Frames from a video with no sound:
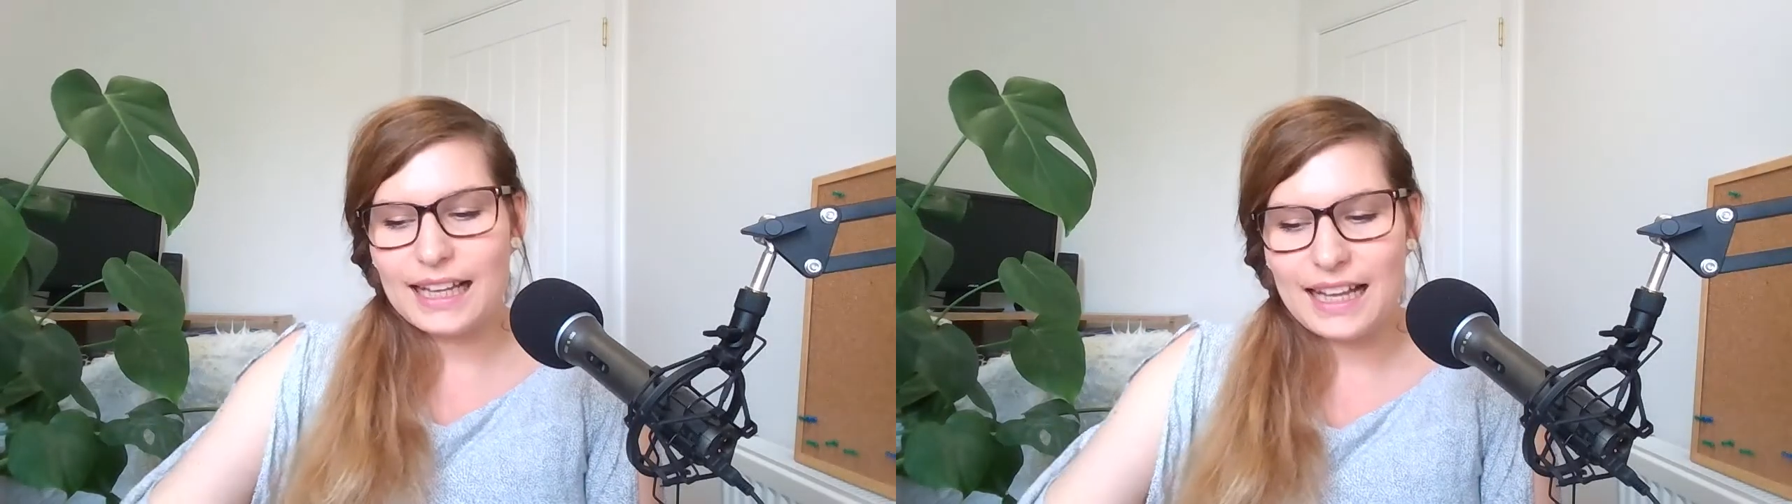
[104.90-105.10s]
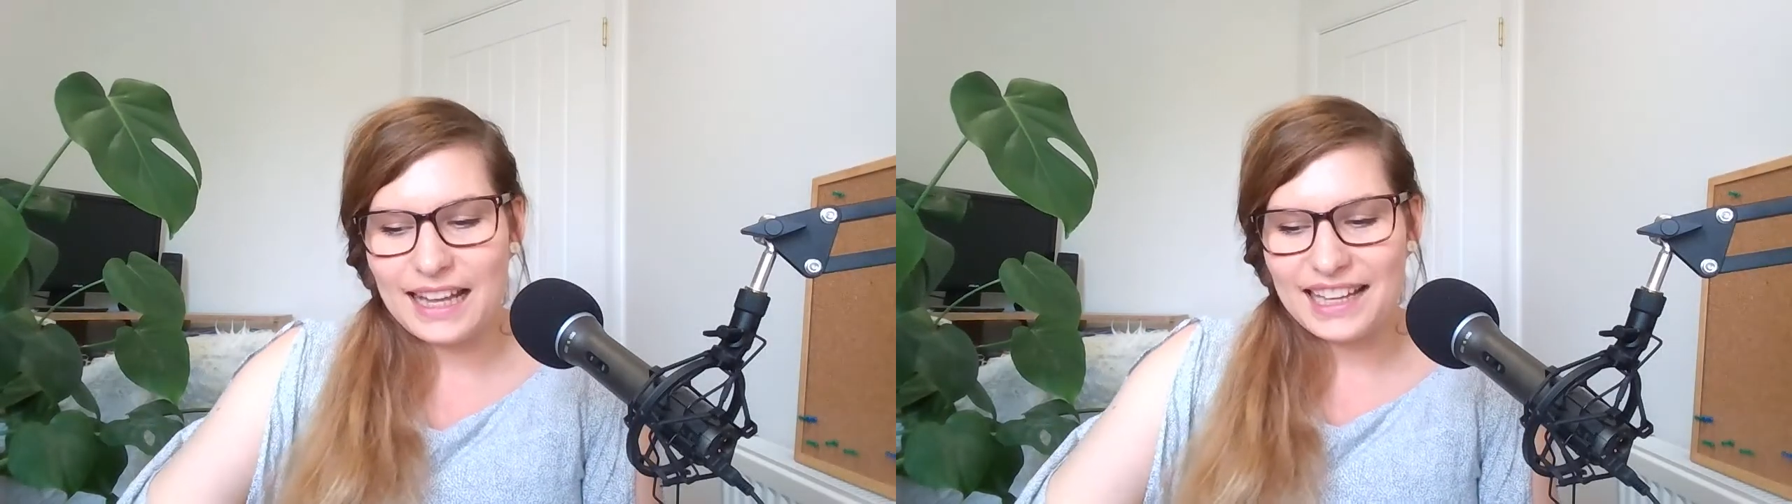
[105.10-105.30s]

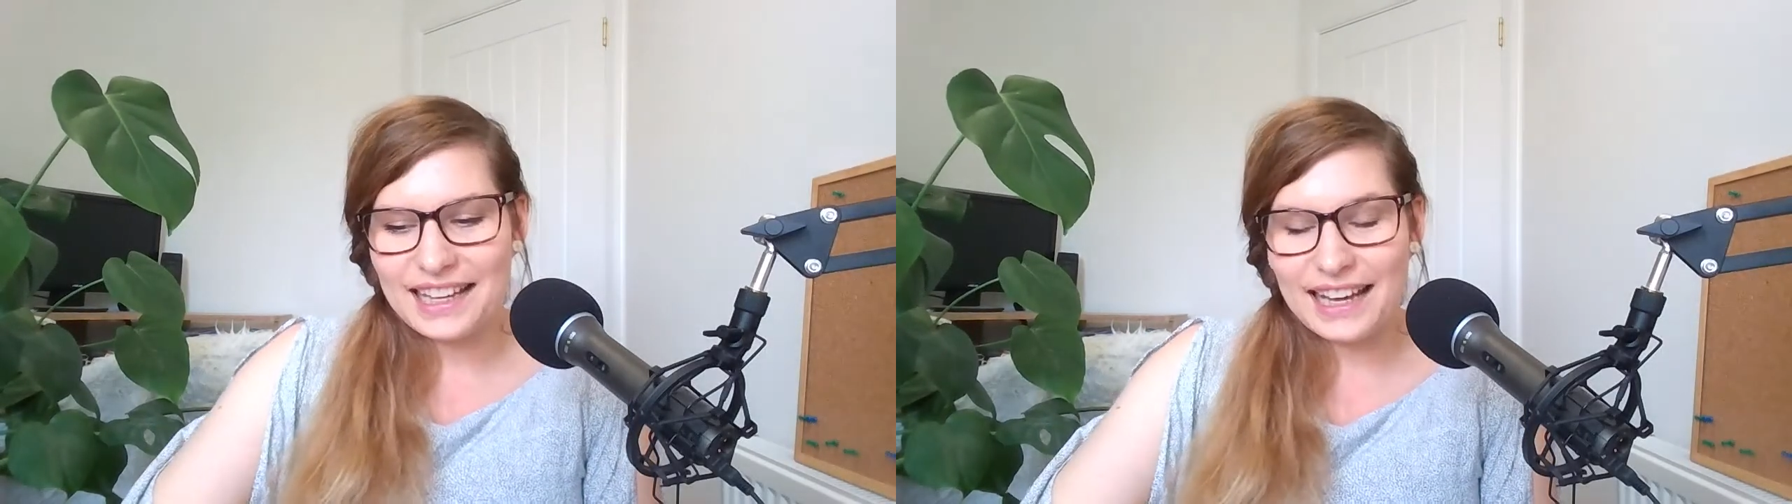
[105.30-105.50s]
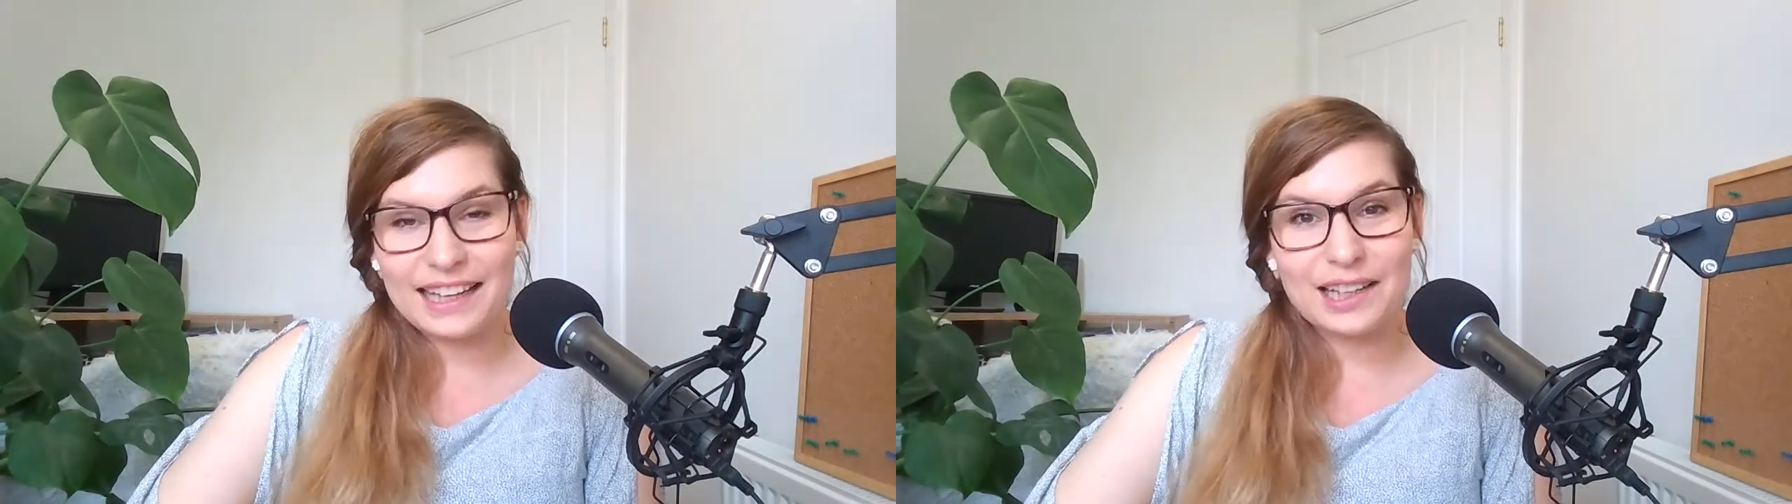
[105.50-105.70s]

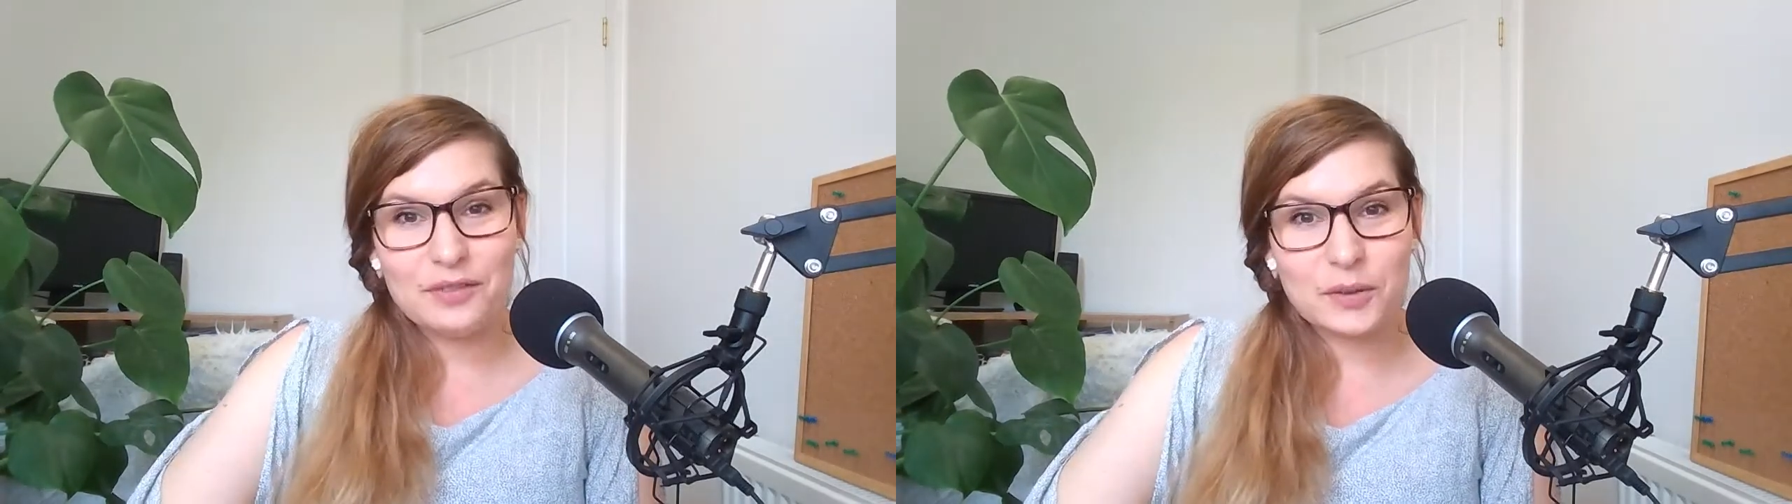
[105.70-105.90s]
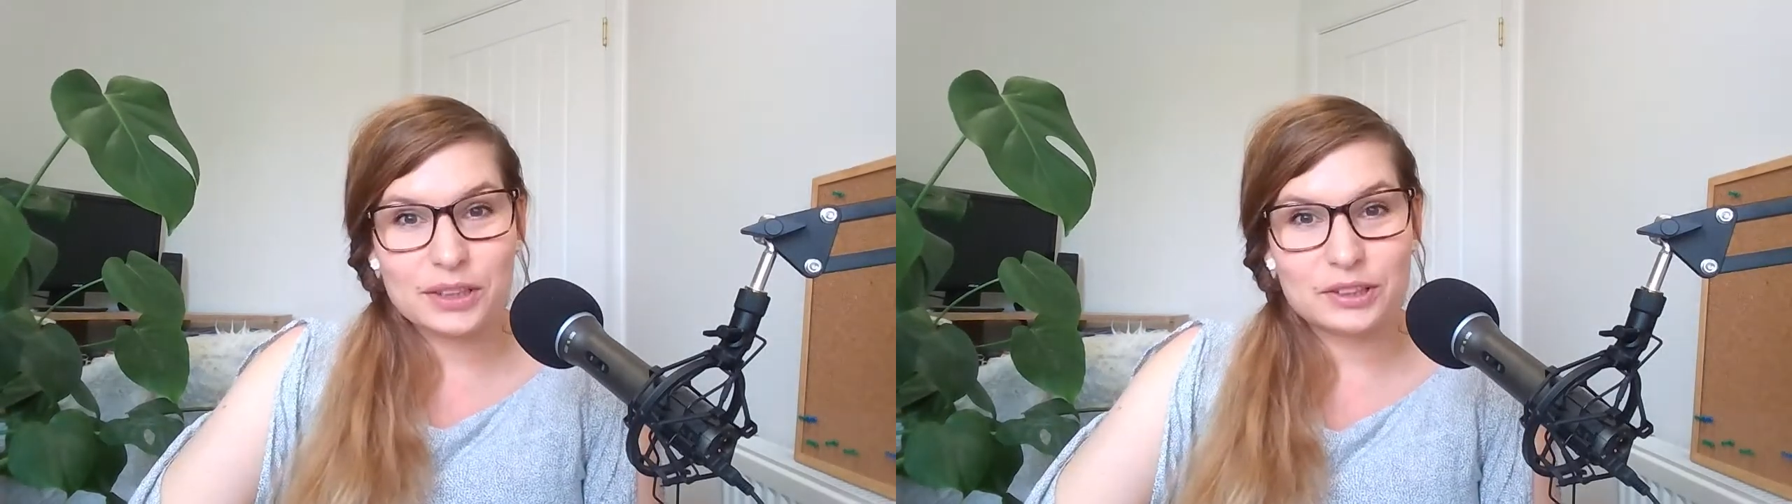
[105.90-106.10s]
And
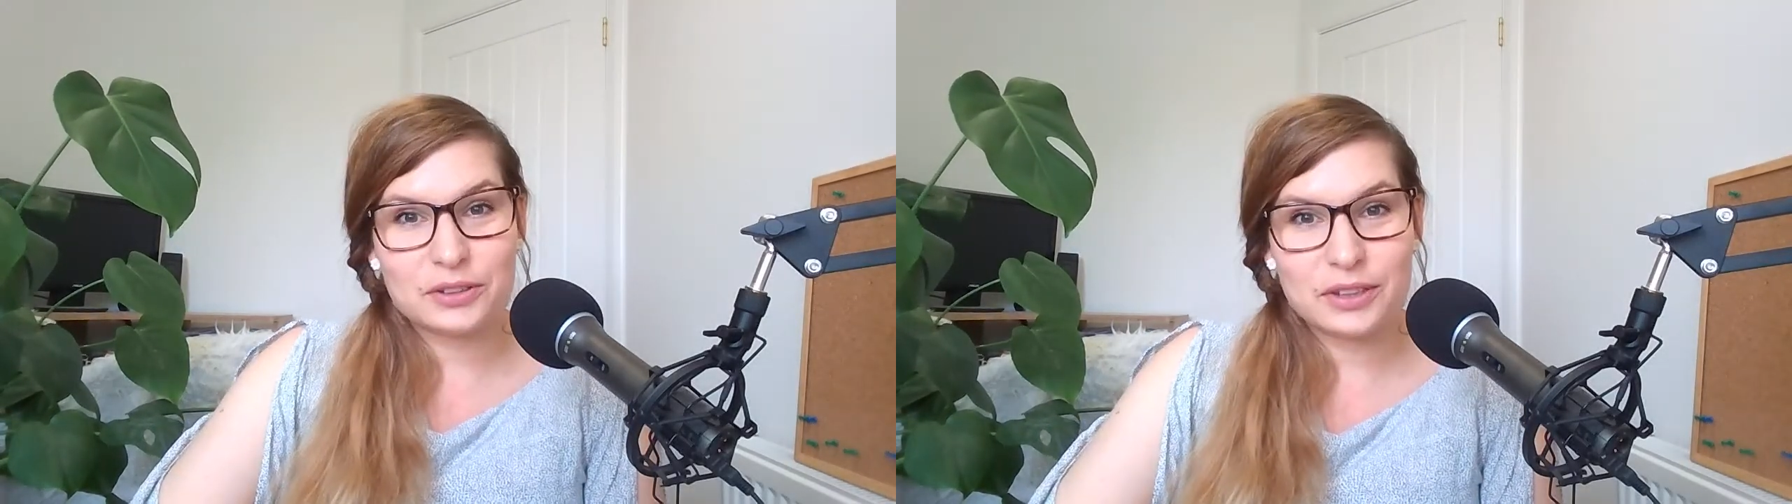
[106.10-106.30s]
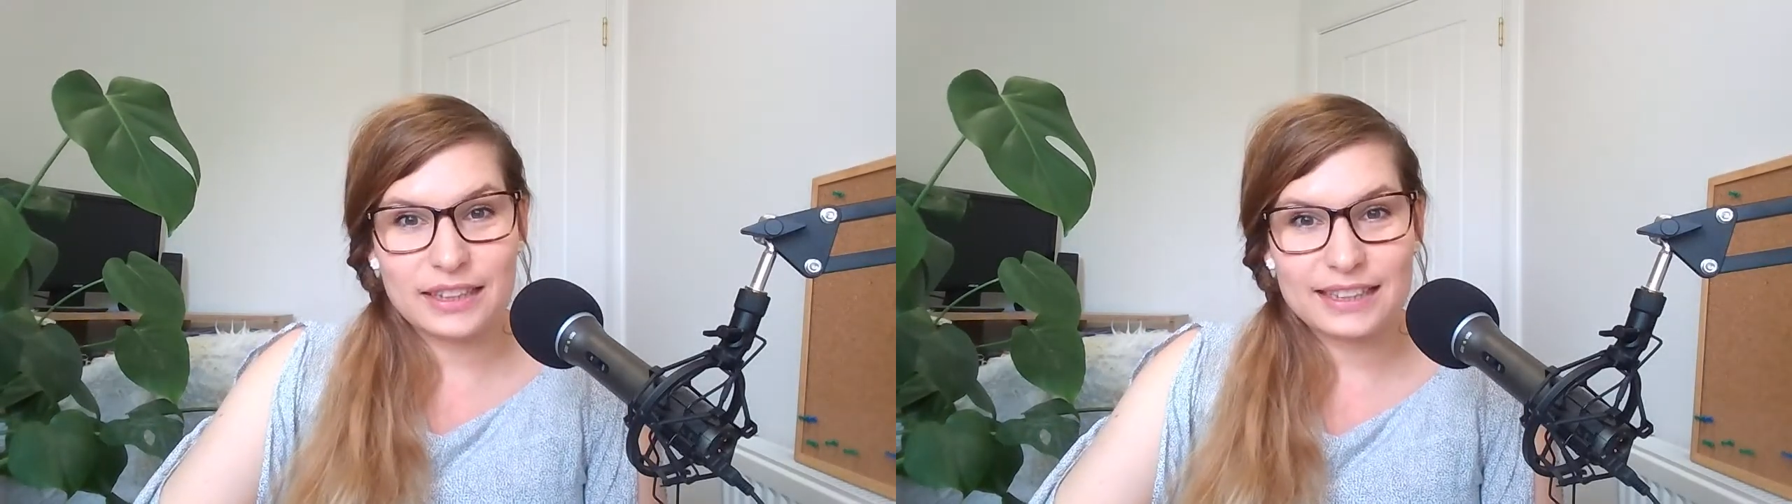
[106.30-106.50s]
if you
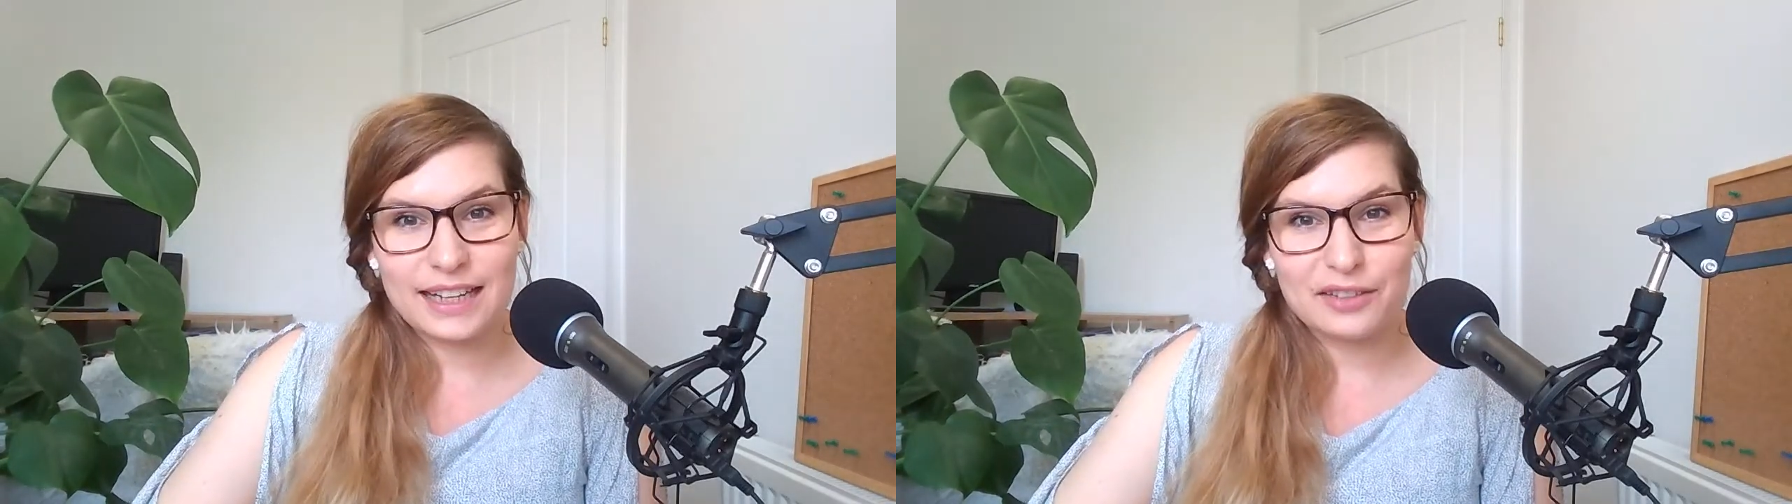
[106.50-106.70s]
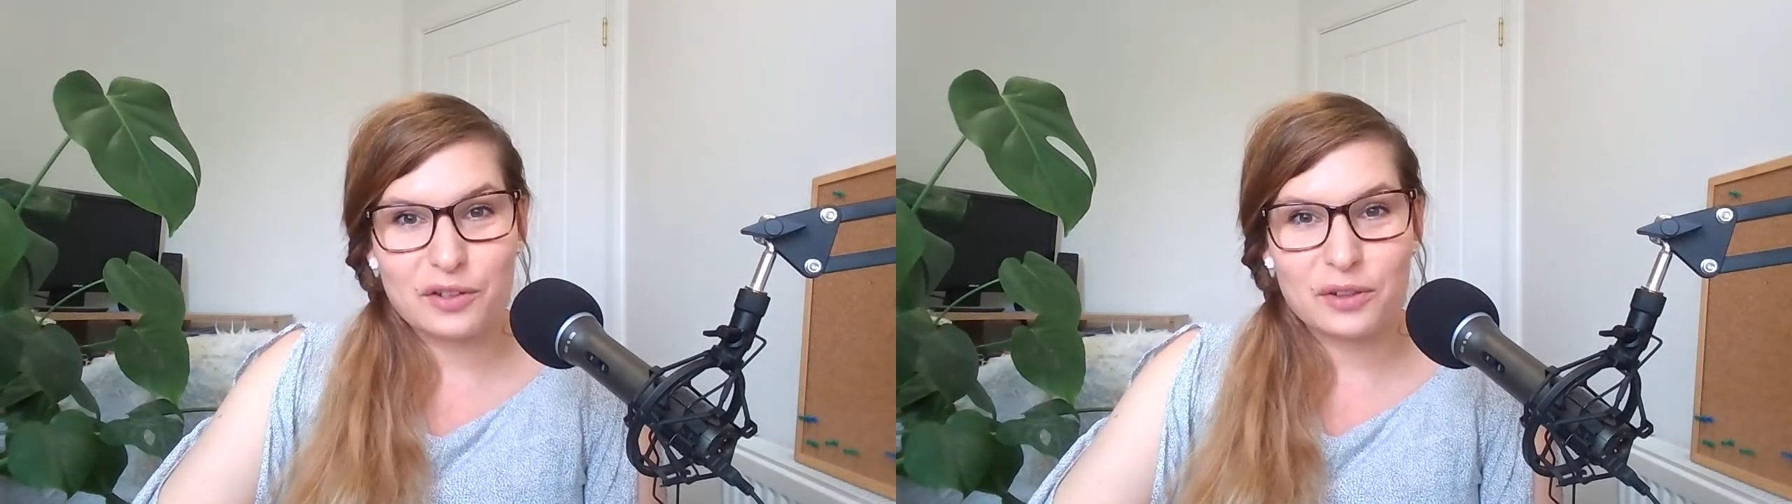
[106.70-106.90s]
enjoy this
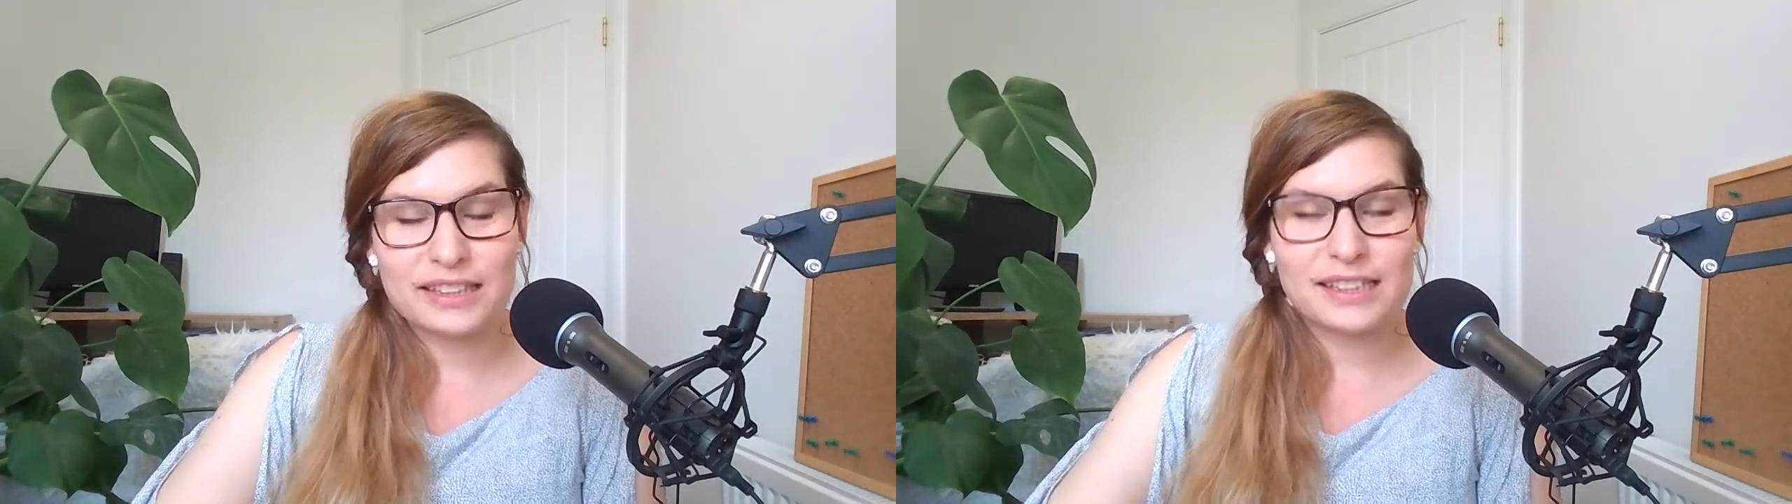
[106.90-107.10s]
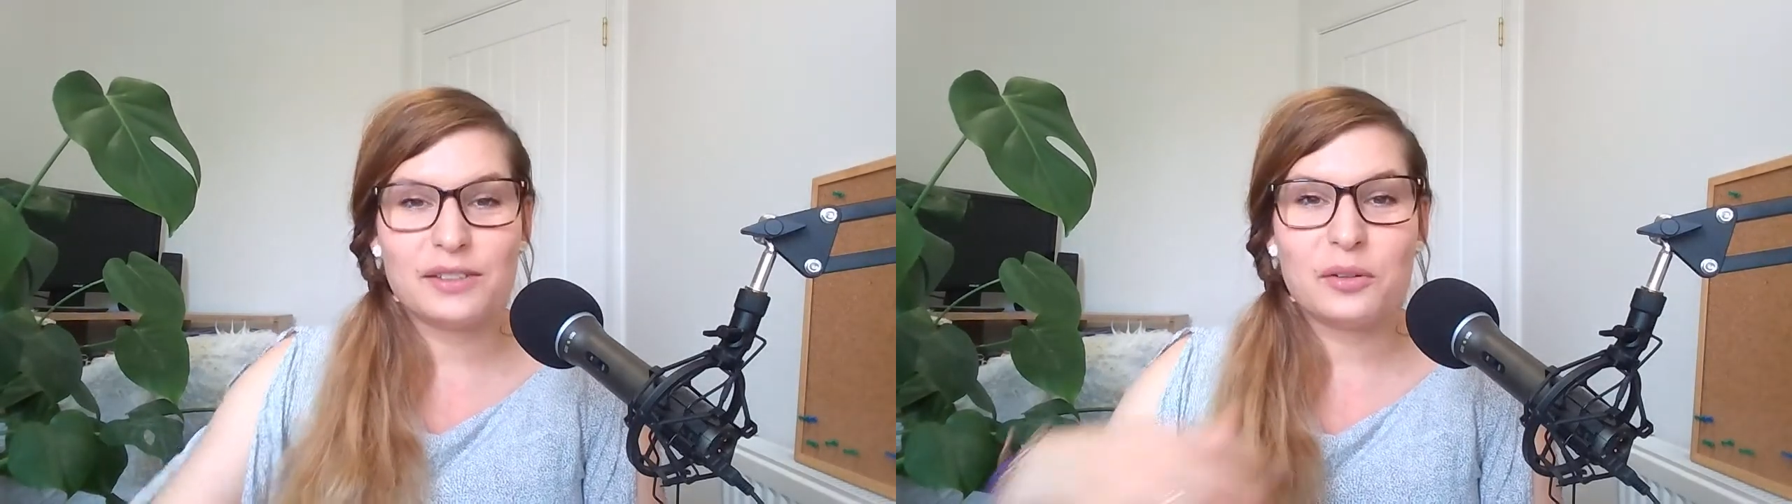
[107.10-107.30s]
kind of content,